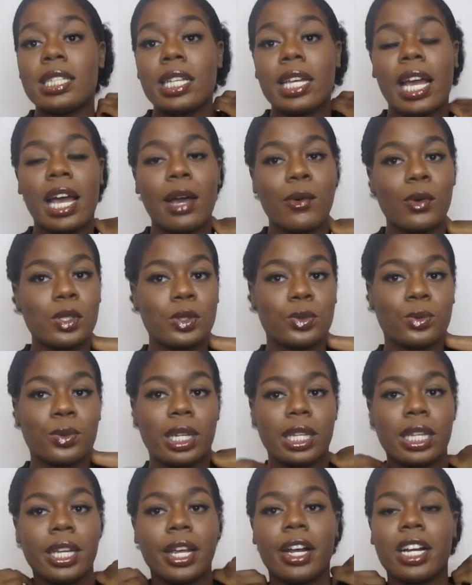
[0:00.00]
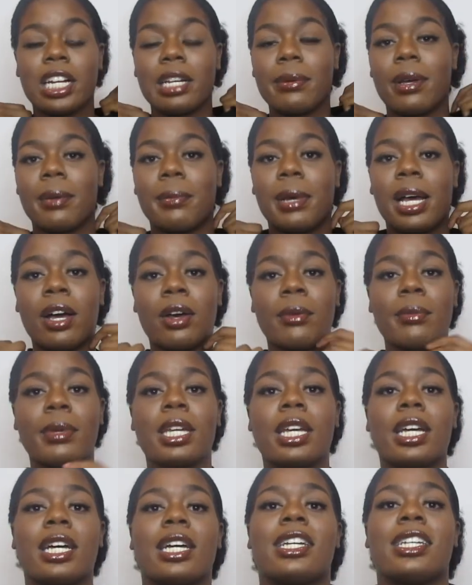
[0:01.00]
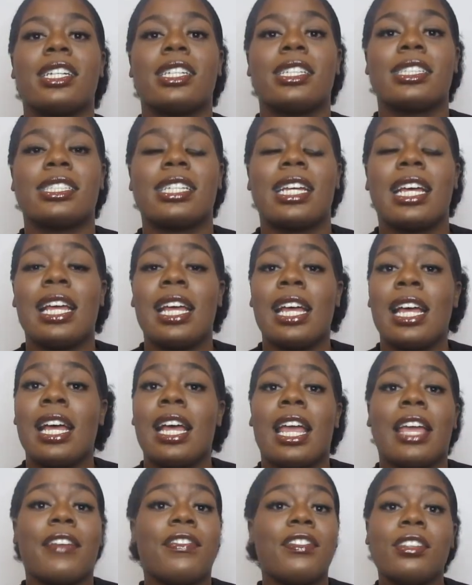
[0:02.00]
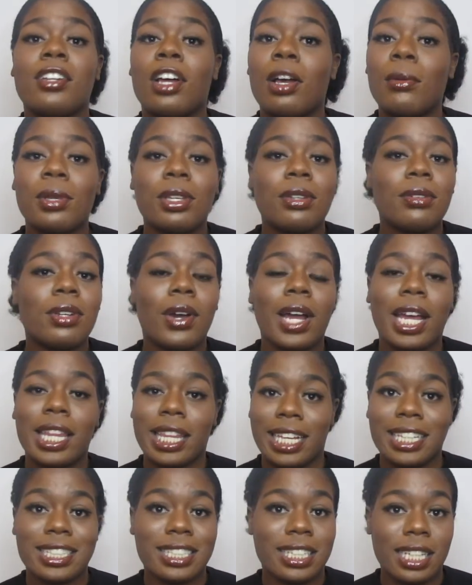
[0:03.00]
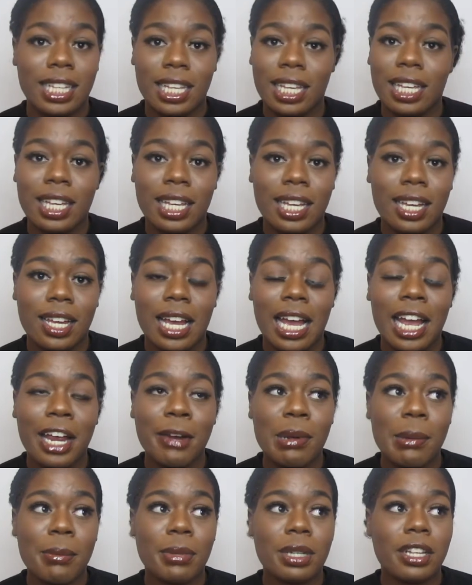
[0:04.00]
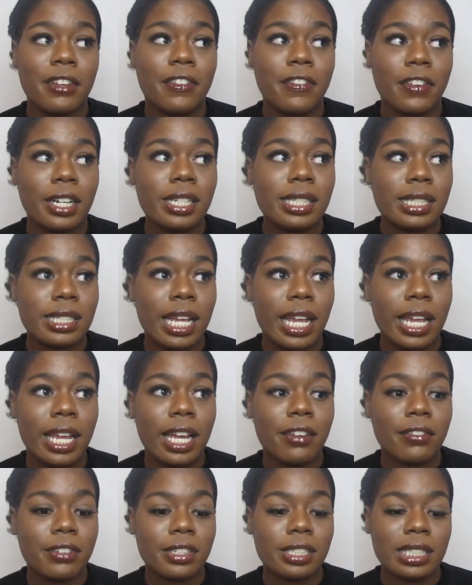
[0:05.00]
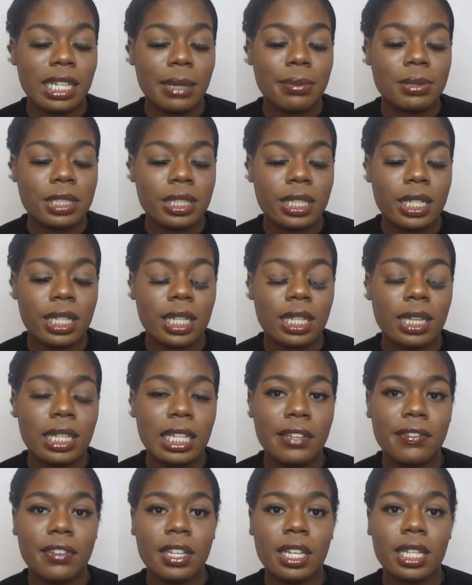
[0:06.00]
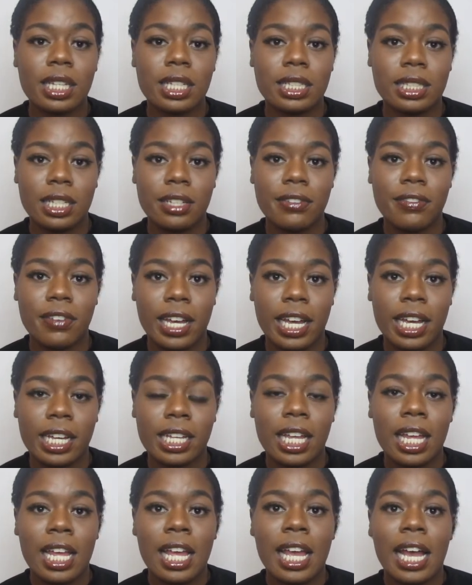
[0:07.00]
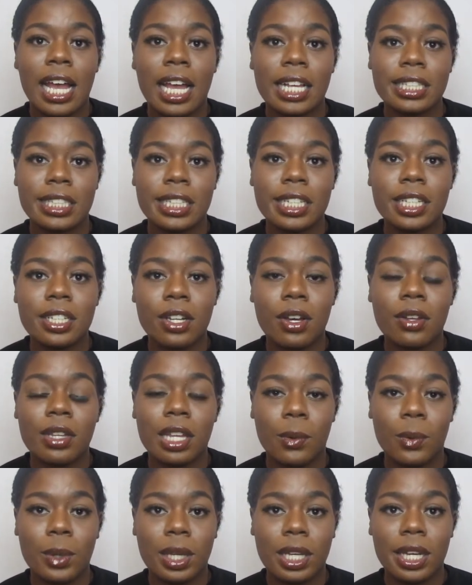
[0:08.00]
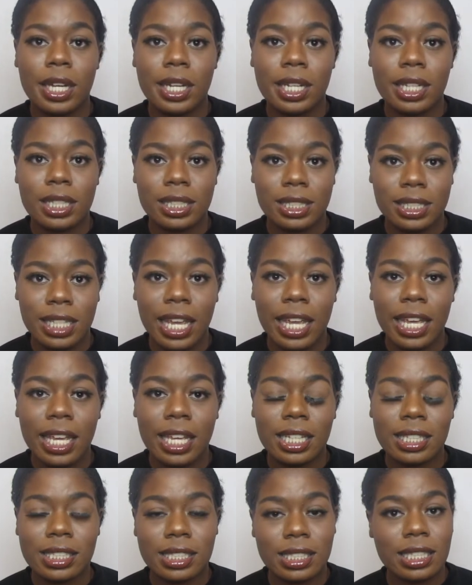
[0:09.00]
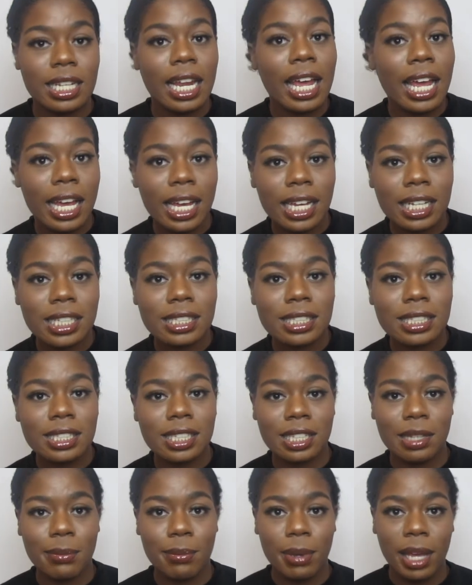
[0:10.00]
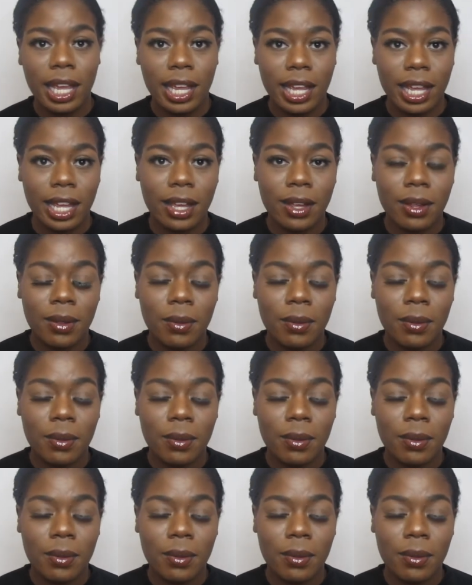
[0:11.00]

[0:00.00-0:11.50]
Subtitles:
thing I was really hurt about, because if you know me, you know I like to eat. I remember the first day of reception, leaving the DFAC, I didn't know that we couldn't take snacks to the bay.